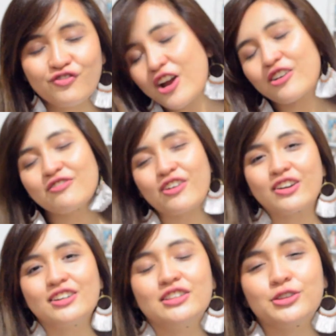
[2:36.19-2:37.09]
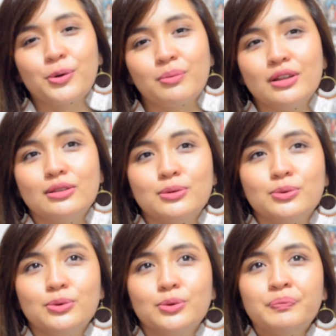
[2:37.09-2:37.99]
very, very determined
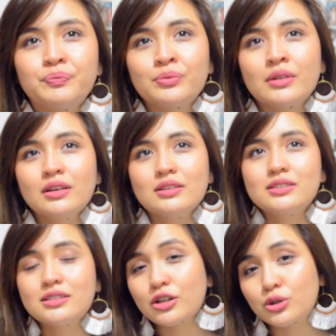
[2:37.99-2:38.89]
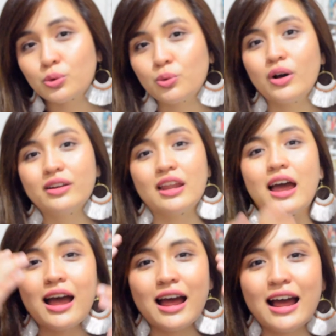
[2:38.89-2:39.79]
to stick to what
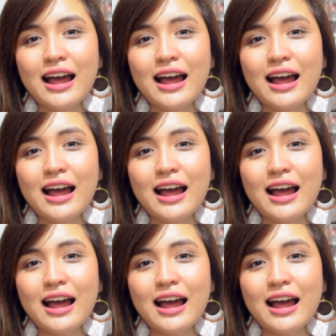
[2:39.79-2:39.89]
